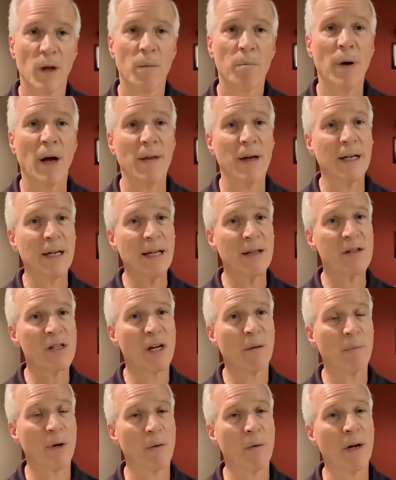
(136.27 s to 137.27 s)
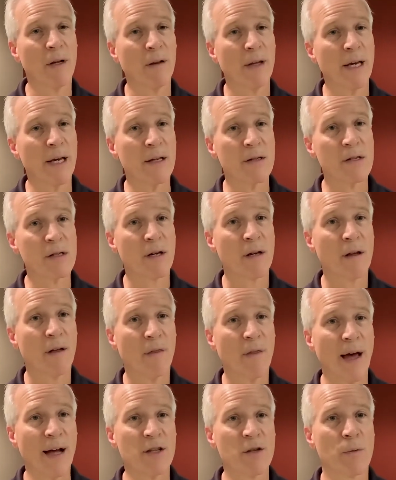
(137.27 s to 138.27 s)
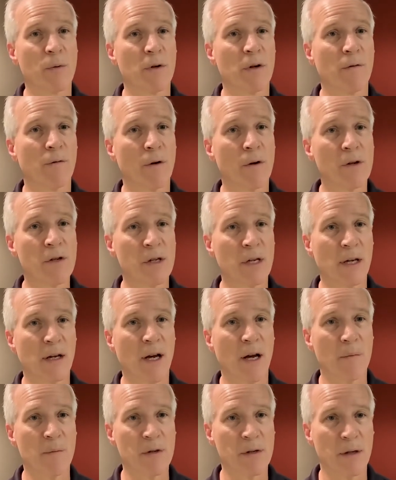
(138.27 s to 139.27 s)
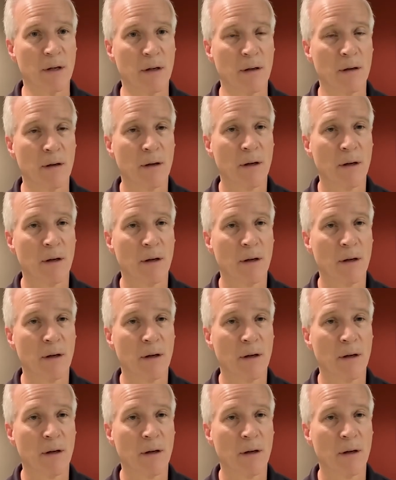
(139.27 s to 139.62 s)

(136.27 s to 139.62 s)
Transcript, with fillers: But it needs to be released. That's where diversity comes in.